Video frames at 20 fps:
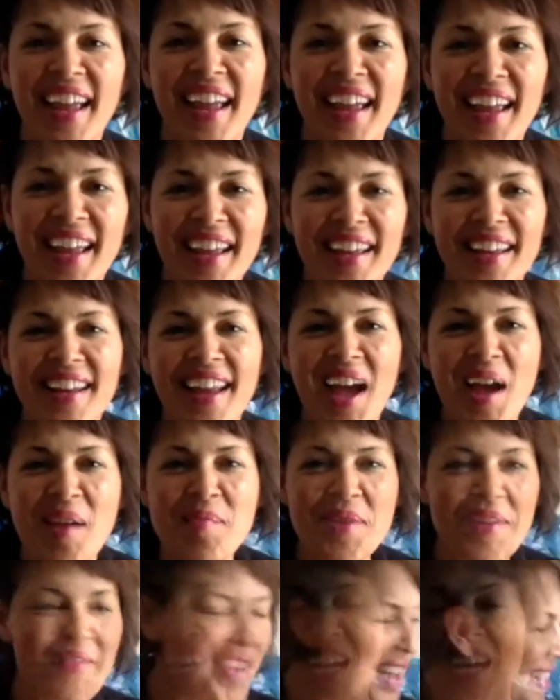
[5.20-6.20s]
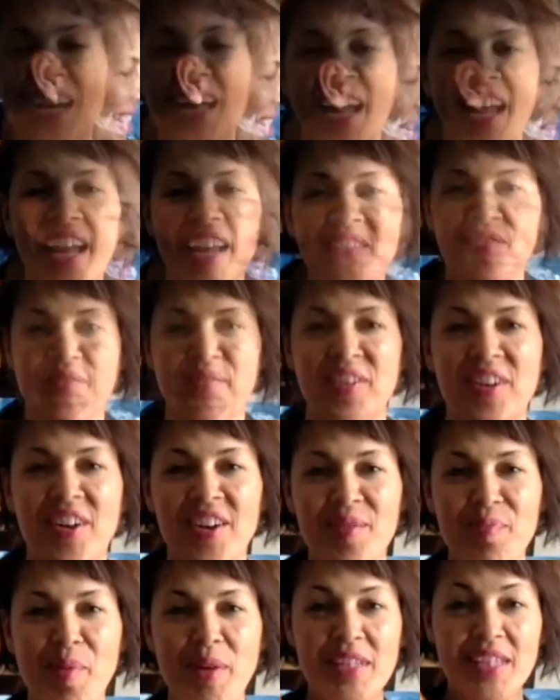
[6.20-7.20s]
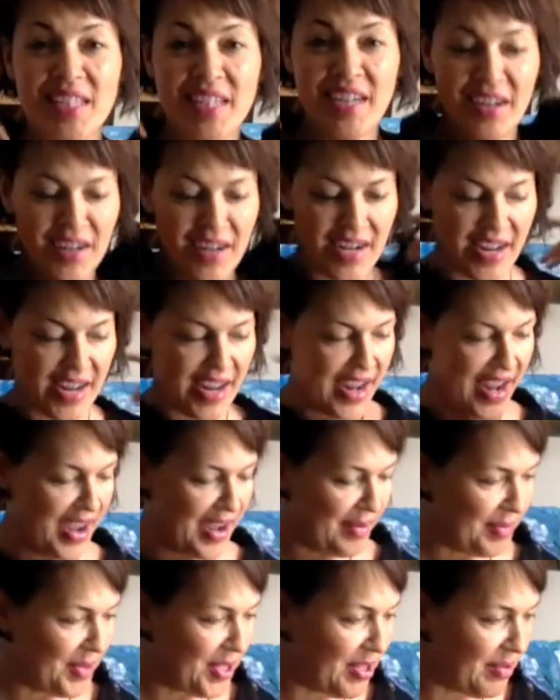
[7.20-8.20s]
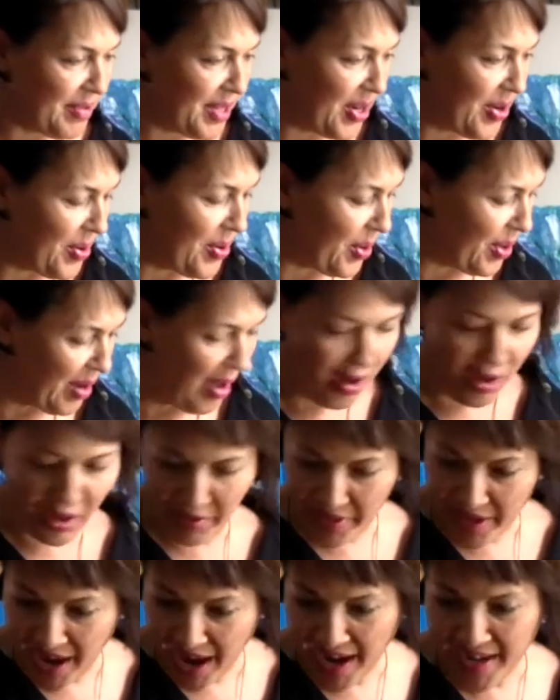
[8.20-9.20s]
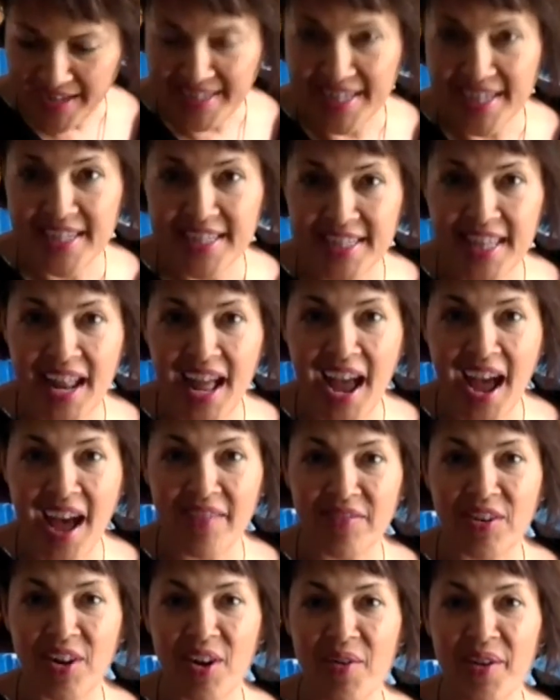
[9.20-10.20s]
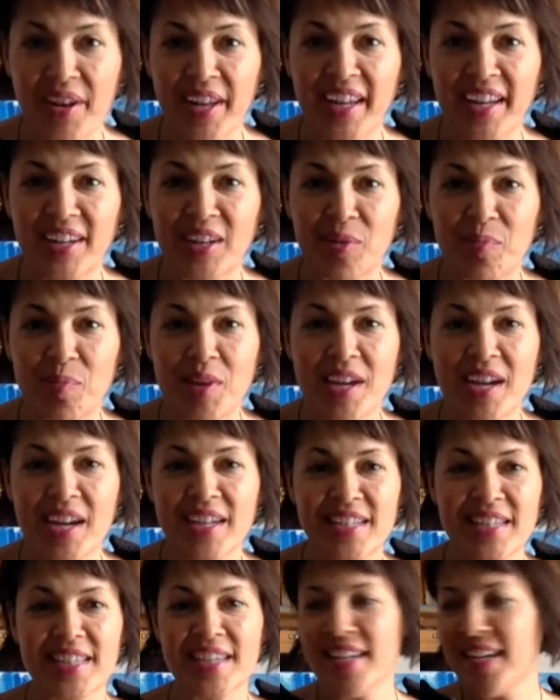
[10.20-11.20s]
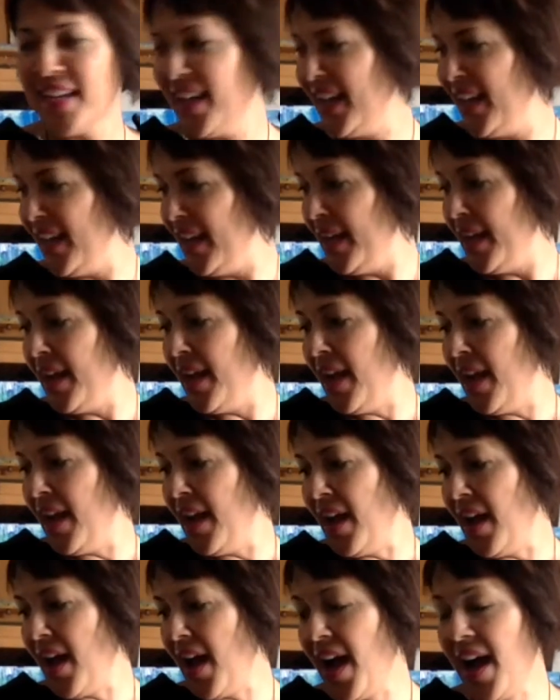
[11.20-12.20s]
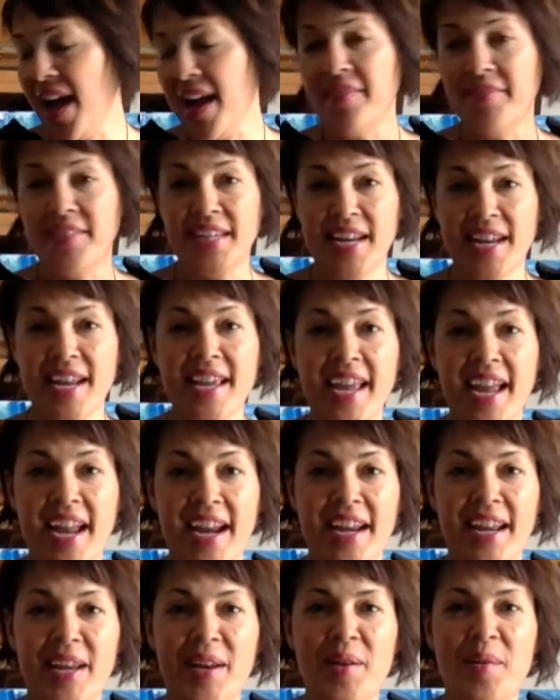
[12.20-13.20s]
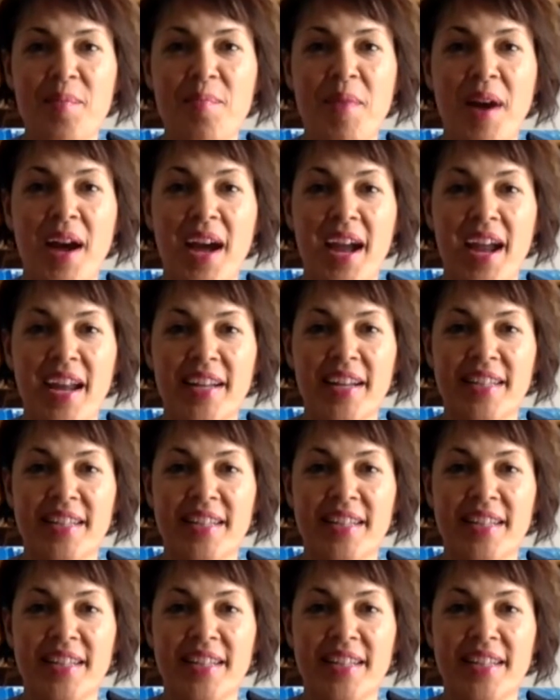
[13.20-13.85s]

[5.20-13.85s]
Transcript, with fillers: and I'm in Valtopia for posterity um, to record all the ideas that I have growing here because I have dedicated my